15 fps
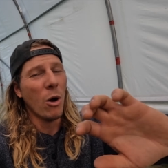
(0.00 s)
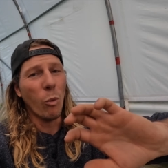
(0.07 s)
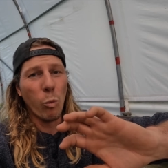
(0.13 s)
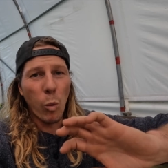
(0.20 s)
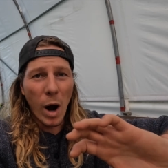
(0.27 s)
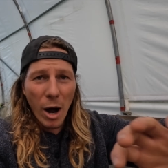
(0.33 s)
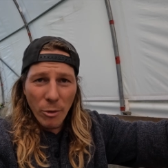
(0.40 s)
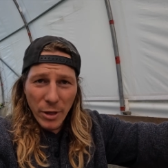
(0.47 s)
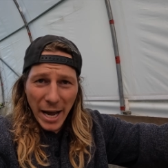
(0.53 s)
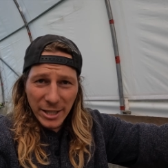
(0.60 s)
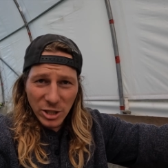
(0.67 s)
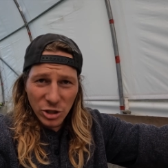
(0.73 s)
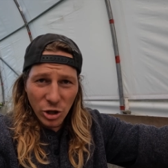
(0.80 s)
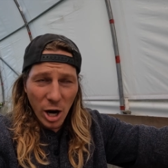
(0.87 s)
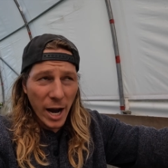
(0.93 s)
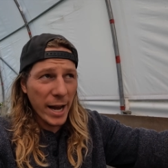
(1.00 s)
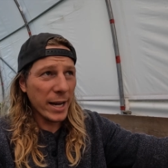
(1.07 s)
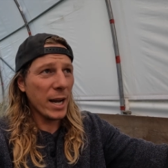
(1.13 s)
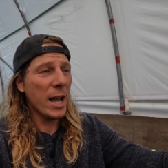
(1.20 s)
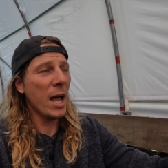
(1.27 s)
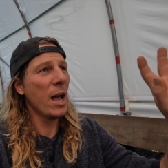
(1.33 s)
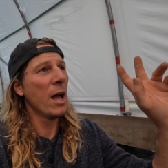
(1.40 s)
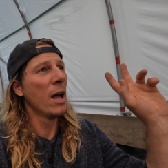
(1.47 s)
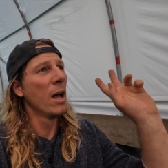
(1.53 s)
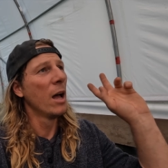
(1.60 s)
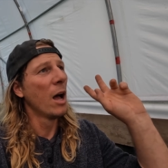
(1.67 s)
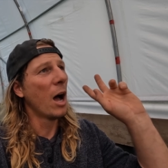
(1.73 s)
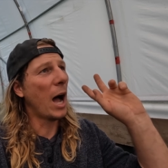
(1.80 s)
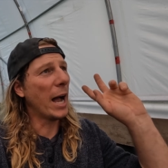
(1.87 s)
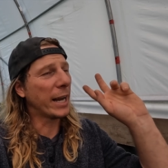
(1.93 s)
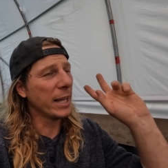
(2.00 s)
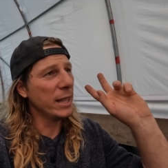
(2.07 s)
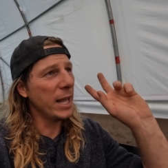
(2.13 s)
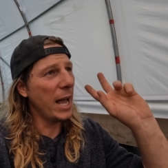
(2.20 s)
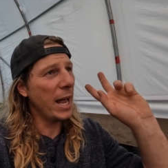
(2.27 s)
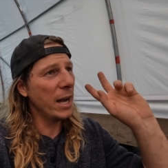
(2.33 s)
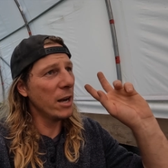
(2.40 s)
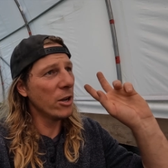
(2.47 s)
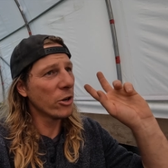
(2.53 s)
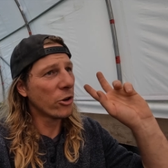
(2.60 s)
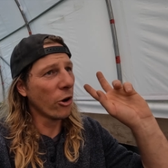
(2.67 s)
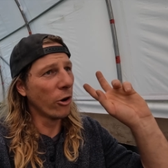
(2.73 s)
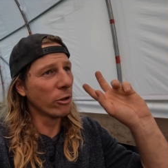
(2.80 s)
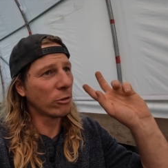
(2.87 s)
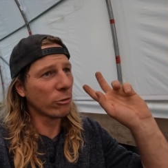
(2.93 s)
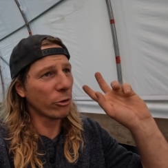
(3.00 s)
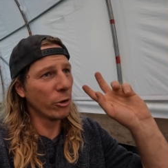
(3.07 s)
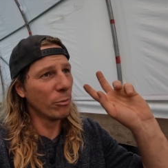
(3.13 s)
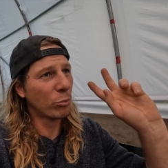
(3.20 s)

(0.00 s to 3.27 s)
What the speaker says: While that's drying, I can then go through and